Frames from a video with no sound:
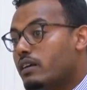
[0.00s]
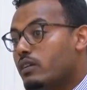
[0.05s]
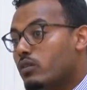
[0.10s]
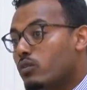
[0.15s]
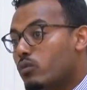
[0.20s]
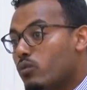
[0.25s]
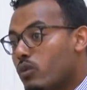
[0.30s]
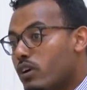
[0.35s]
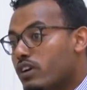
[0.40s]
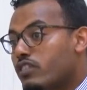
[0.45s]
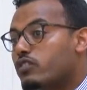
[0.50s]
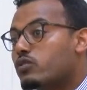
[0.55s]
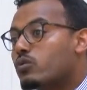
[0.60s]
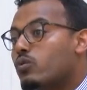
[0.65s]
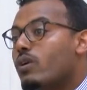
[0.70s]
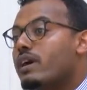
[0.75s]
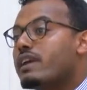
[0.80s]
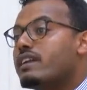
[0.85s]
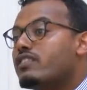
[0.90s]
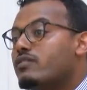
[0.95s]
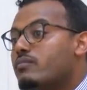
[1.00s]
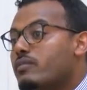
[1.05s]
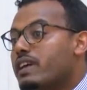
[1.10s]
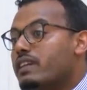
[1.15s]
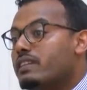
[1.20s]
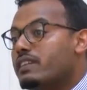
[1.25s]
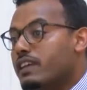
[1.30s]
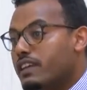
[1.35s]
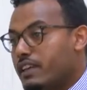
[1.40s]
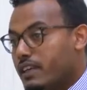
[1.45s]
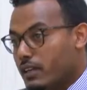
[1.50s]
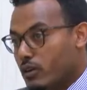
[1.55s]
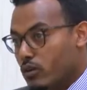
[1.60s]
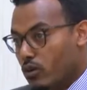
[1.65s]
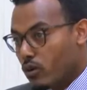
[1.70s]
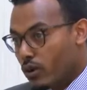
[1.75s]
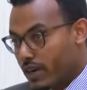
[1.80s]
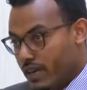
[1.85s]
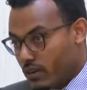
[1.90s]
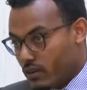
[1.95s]
works towards maintaining
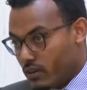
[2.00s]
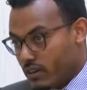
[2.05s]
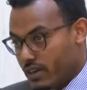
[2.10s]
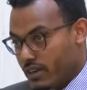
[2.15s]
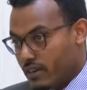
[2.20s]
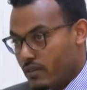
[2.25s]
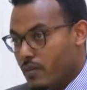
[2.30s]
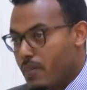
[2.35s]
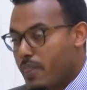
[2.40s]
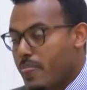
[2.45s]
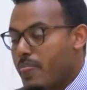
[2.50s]
law and order.